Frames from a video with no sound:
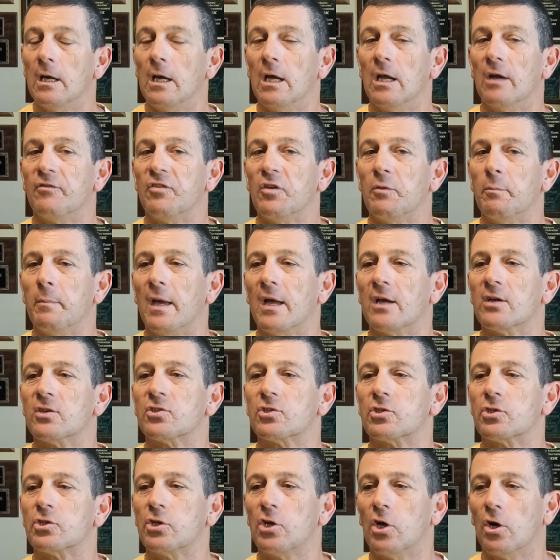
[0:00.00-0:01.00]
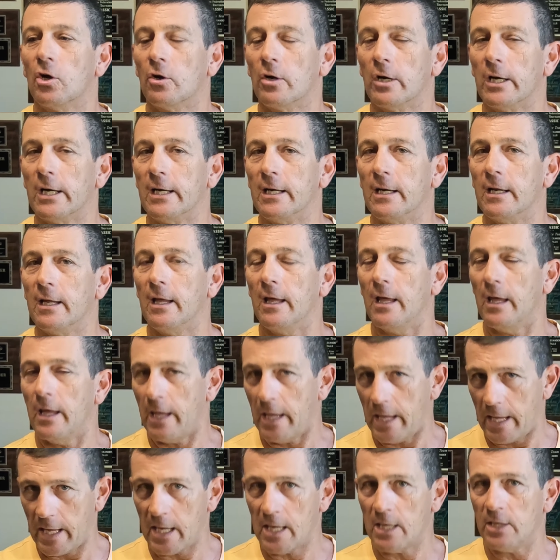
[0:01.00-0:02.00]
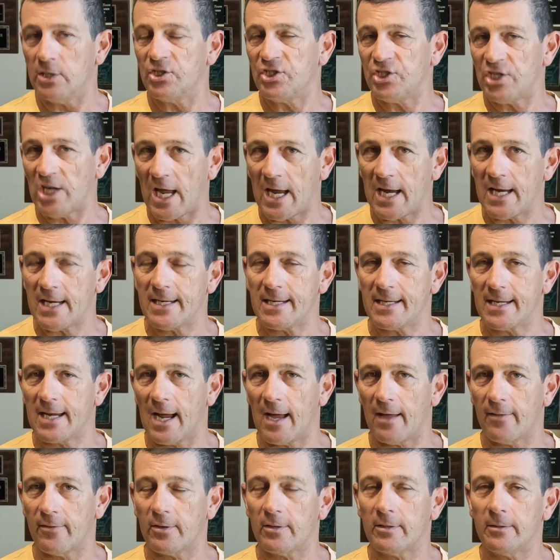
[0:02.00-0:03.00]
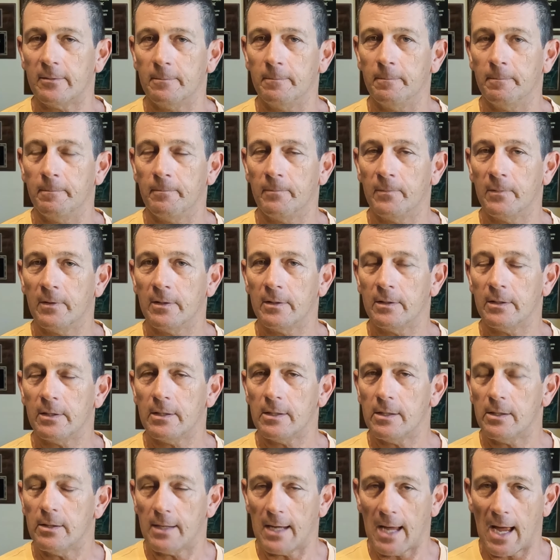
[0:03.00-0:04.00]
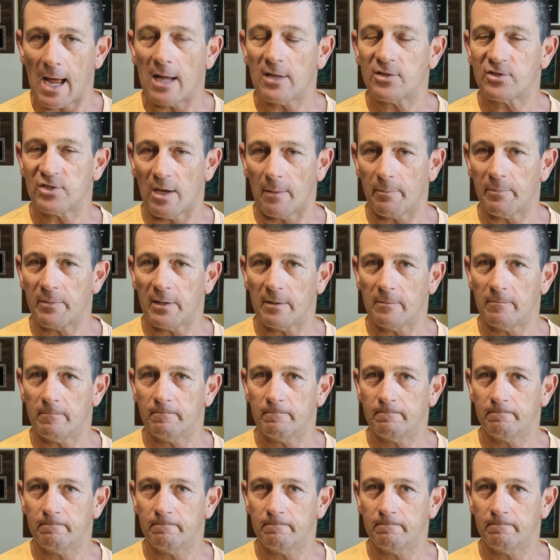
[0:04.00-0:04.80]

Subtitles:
And if you mix current and shade together, you got something.